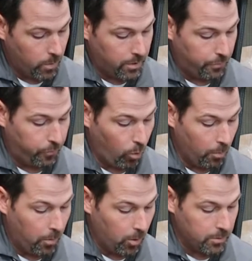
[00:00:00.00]
with the
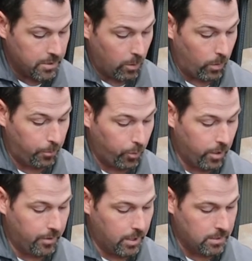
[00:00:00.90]
4 bolts that we
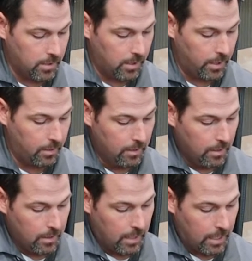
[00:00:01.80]
previously
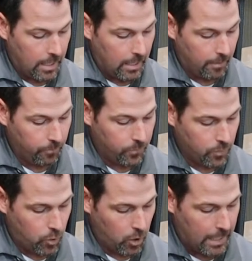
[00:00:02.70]

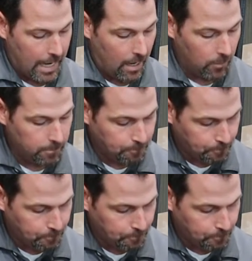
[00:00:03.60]
took out